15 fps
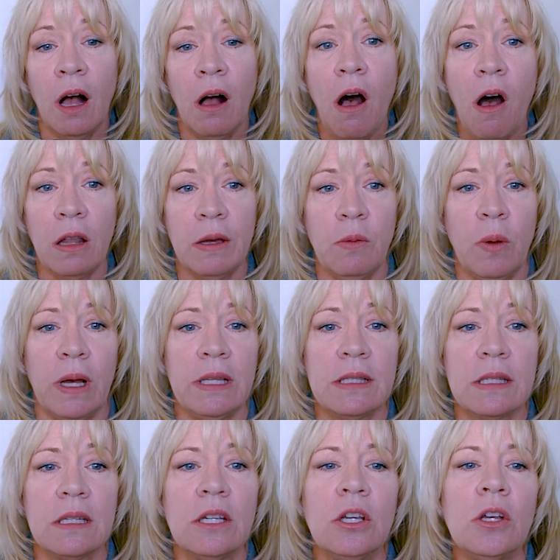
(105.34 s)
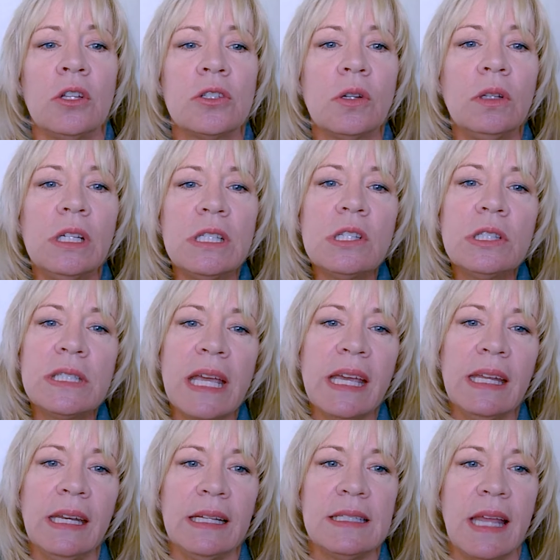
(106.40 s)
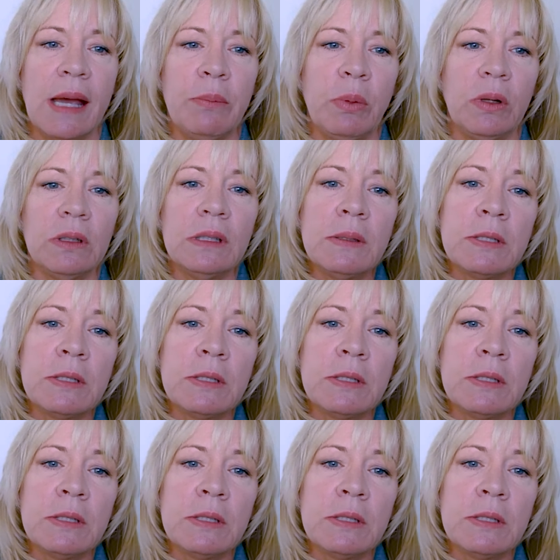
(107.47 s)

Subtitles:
all at once. So let's take an example.